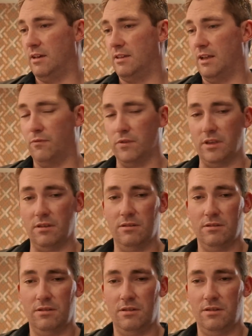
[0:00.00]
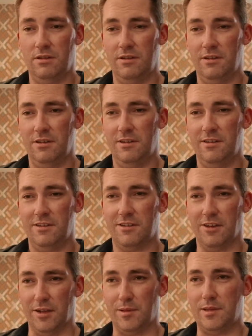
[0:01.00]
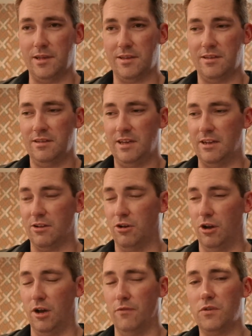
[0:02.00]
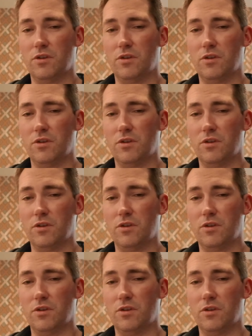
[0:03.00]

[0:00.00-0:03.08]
definitely got sick, had a cough. You